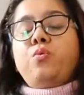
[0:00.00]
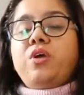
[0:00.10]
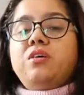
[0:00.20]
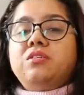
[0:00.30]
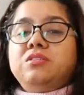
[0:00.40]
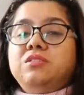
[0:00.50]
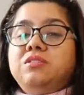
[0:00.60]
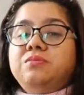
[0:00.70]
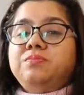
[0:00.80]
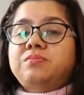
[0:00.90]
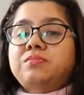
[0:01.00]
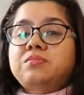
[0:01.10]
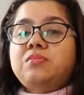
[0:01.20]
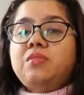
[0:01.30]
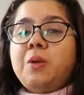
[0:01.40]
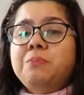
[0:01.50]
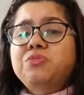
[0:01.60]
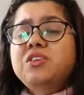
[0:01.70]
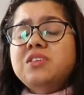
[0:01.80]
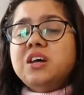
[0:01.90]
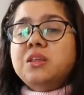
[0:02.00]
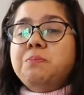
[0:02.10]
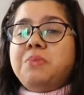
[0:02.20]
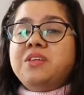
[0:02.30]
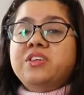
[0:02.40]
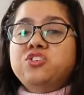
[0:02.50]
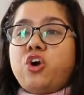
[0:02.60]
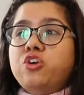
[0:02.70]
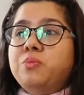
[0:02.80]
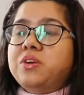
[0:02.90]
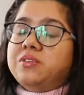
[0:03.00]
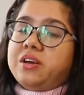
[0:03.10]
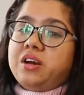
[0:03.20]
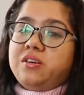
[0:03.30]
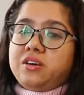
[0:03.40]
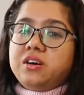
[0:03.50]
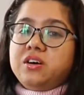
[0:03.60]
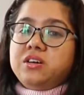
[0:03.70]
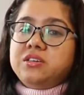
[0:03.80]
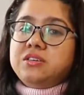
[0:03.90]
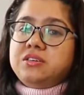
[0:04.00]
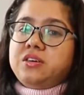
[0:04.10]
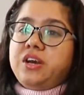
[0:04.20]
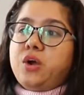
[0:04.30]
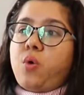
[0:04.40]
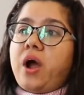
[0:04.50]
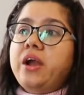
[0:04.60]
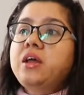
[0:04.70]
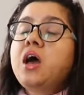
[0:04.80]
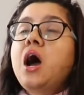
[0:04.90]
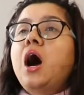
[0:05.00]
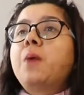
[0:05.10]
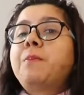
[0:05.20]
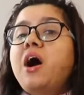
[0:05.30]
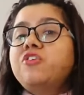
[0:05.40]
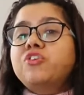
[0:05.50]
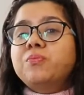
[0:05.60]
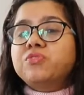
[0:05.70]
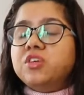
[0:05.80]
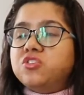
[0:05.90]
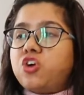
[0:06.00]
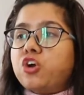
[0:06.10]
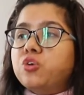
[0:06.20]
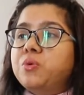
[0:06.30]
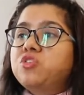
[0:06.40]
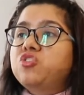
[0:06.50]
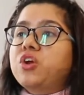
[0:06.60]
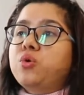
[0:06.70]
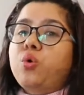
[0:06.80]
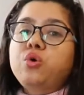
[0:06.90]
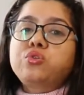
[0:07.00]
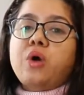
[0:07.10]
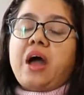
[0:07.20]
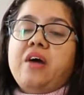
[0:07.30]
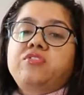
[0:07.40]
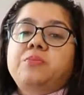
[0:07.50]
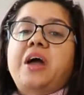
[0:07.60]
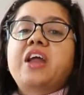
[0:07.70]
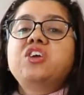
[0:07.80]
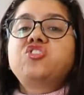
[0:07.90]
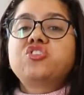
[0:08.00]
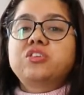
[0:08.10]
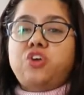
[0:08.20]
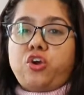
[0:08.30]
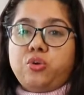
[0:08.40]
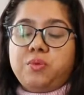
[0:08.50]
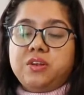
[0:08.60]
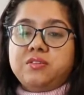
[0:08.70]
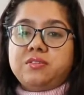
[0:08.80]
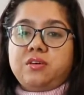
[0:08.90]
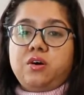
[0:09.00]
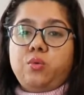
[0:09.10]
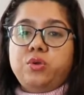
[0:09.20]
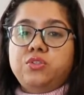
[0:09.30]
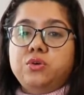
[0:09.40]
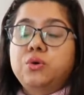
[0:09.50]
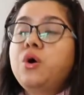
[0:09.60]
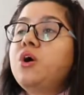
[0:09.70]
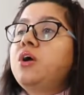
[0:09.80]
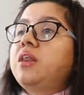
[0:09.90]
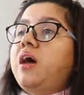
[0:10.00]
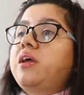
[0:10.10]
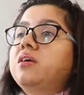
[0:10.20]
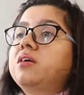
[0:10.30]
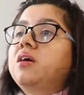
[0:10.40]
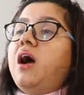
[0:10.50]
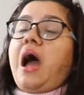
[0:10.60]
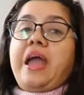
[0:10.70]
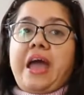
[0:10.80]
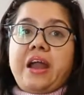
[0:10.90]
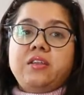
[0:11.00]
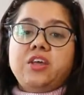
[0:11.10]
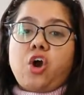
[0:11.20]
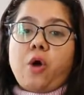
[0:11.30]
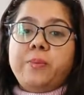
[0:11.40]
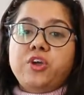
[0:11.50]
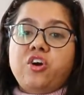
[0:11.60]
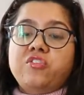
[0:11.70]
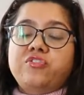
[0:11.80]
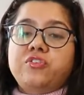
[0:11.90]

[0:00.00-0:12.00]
These are the basic documents that are required. Apart from these documents, you can also have some additional documents with you. Like I had the copy of